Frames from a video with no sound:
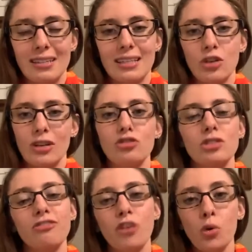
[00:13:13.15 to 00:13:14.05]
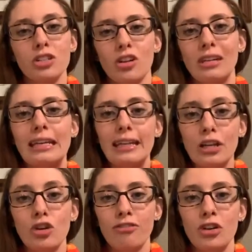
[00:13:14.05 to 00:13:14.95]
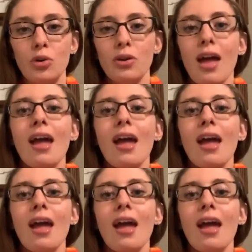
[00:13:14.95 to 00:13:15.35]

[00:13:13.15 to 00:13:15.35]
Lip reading: and you can just focus on eating your food,